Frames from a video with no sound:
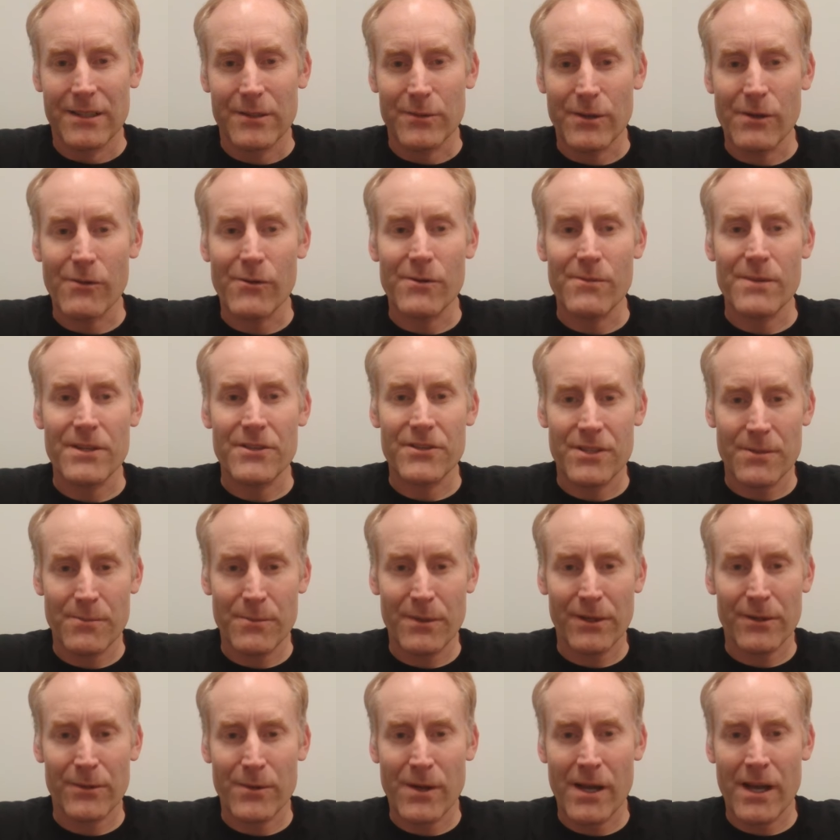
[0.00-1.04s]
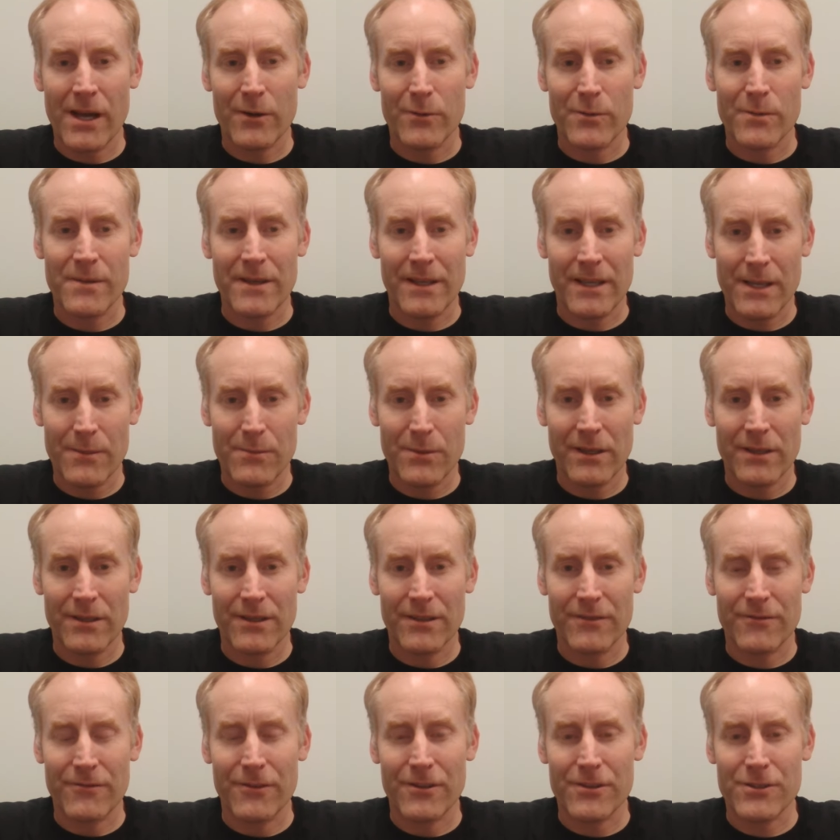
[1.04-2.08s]
We would be zipping around. We'd be keeping
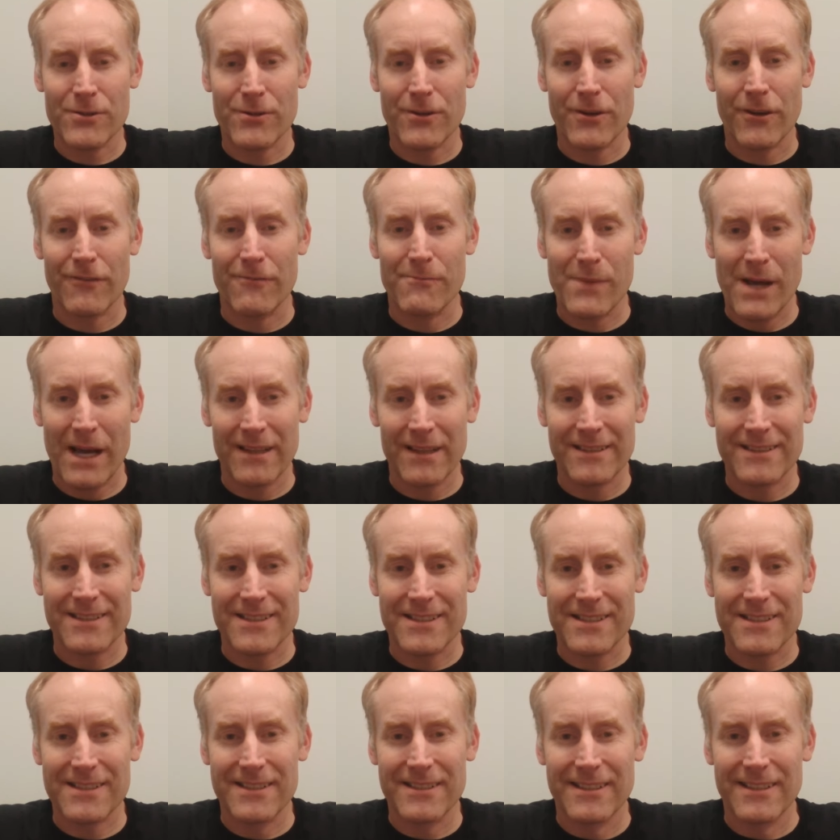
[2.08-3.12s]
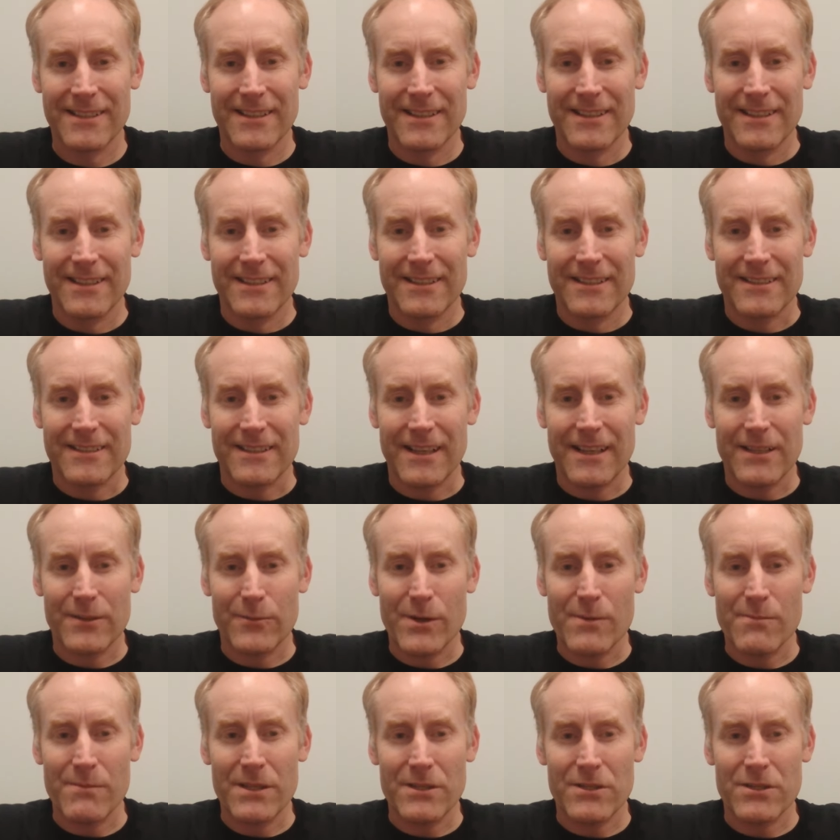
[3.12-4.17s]
the adversary off balance. Right?
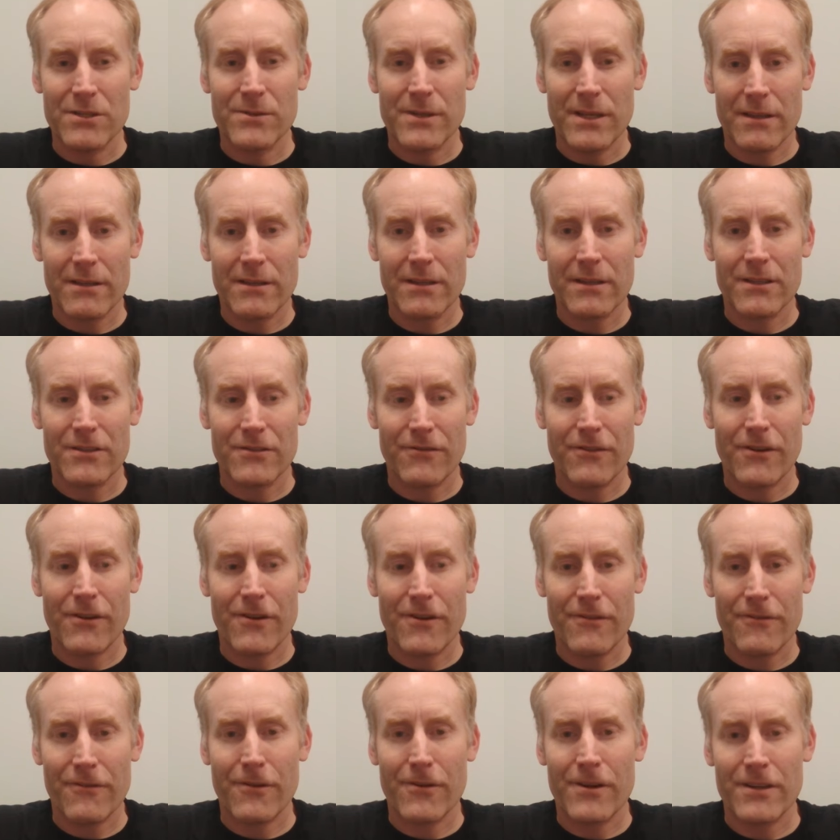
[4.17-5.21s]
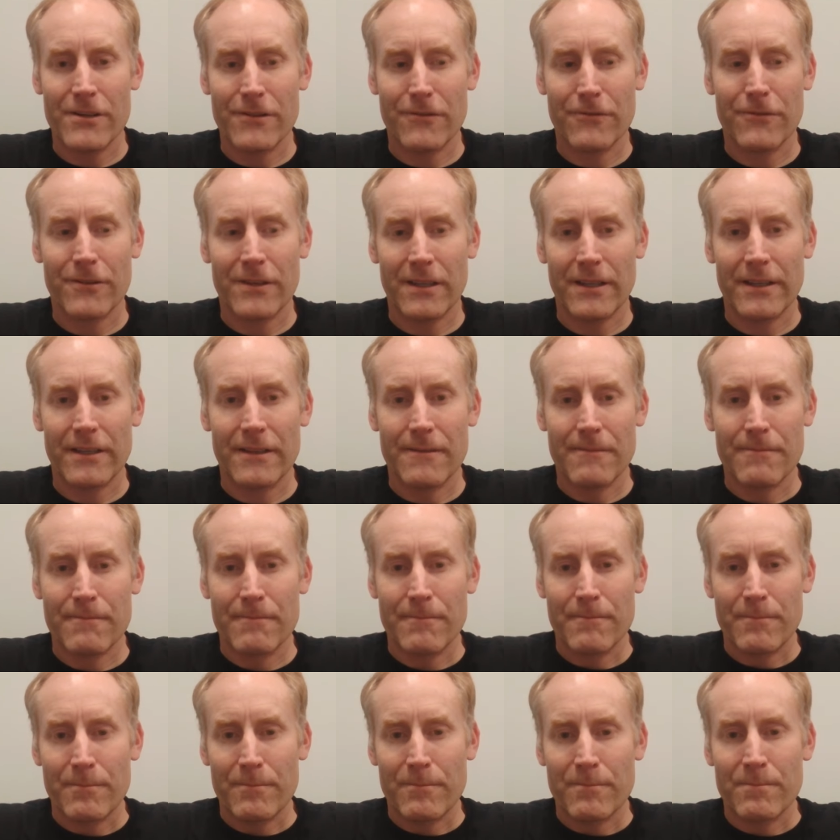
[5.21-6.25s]
We'd be doing things very, very differently.
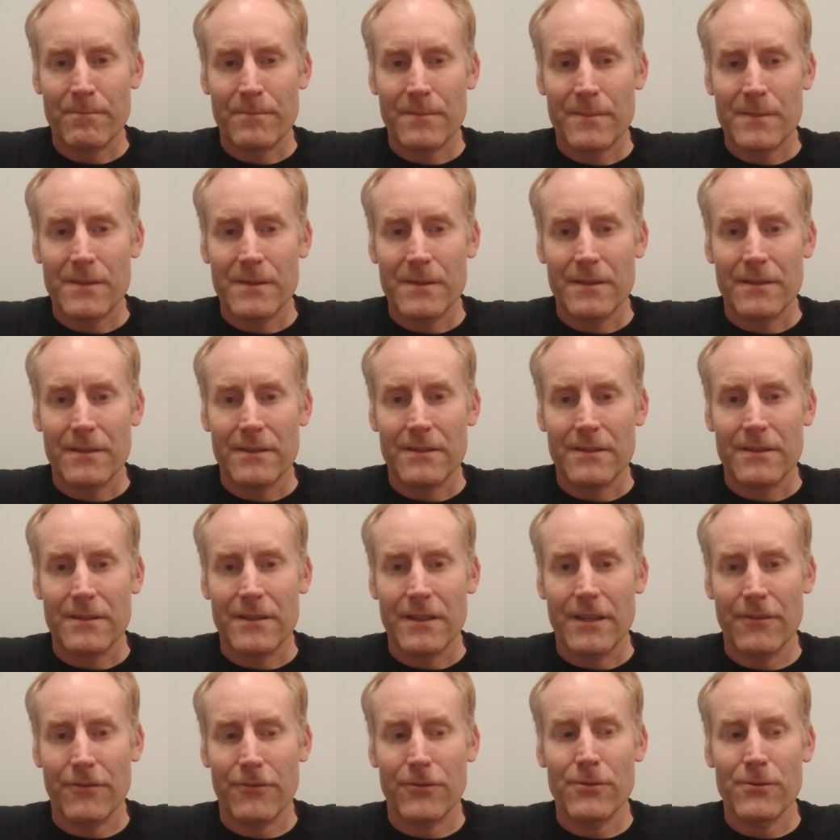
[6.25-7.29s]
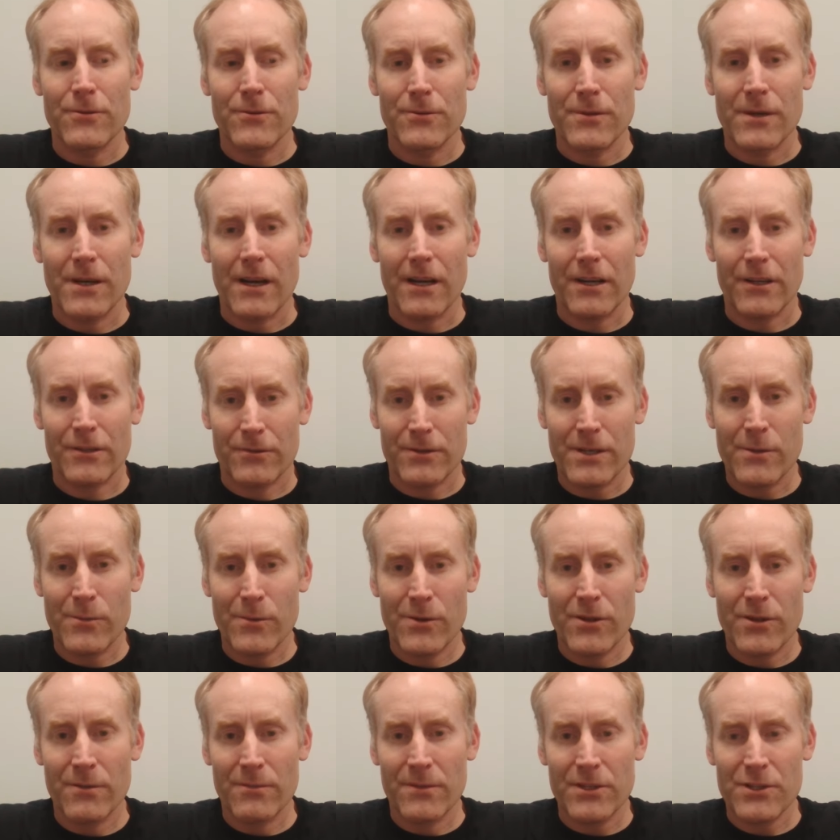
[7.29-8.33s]
If you agree
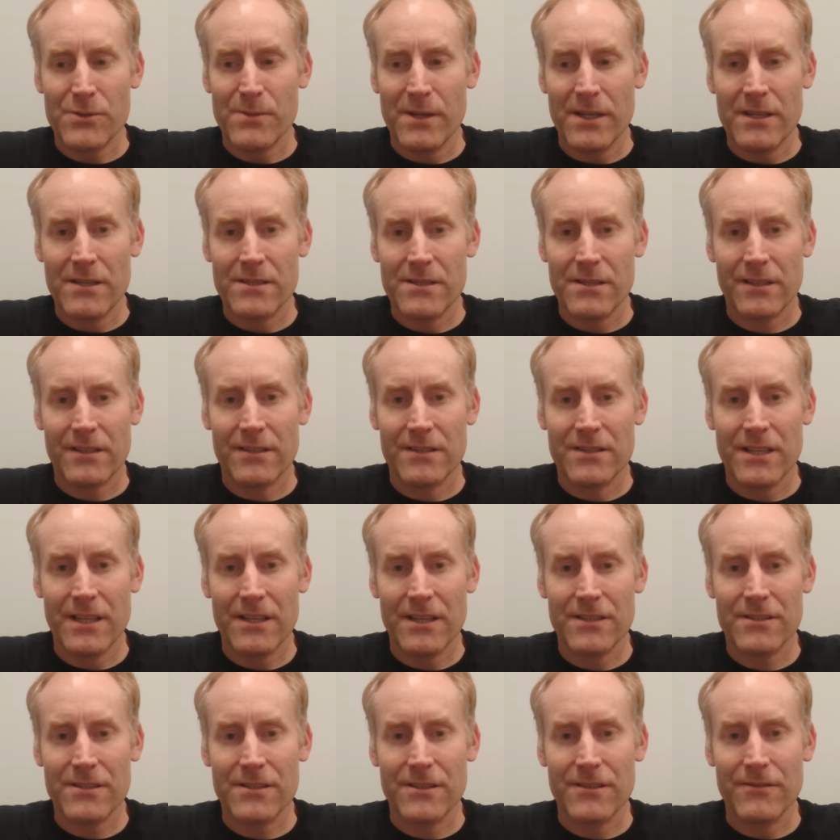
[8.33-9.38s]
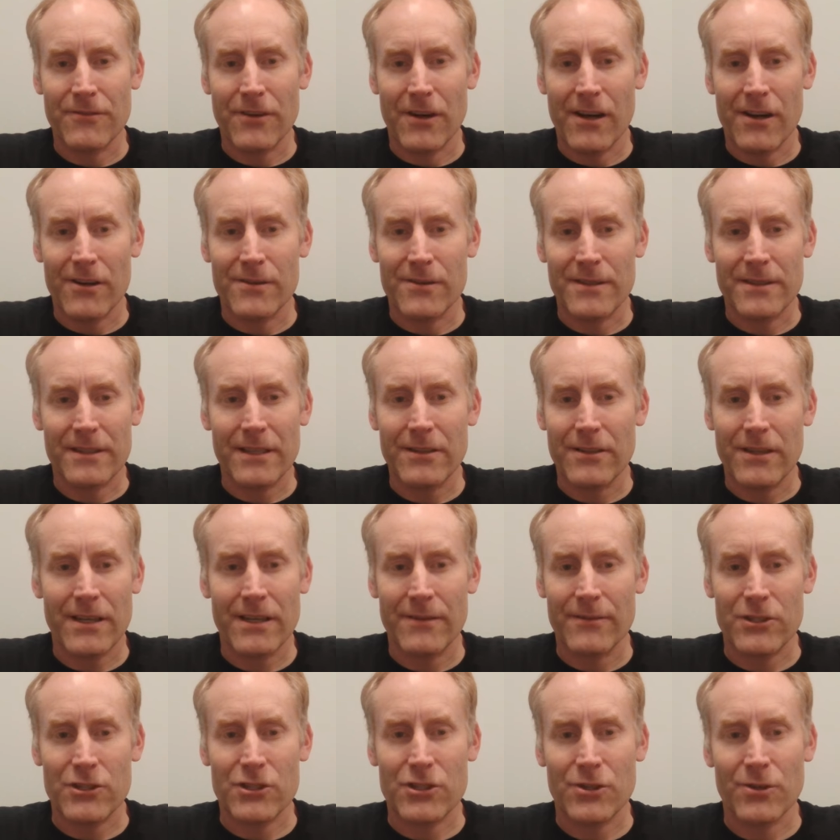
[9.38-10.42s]
with them that space is a contested environment, they don't have
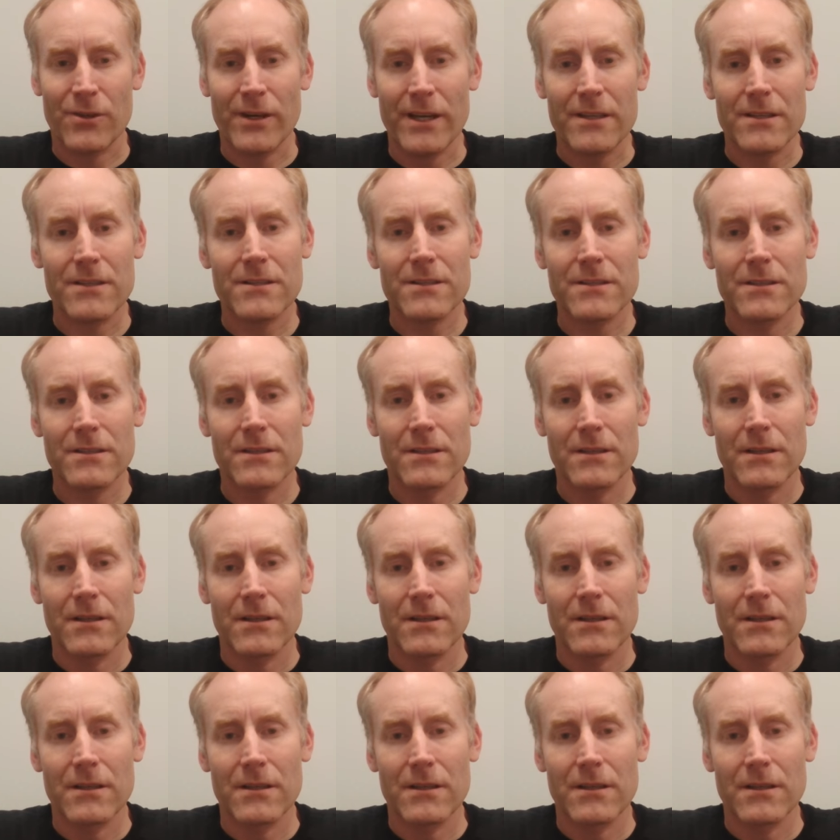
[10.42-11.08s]
a choice.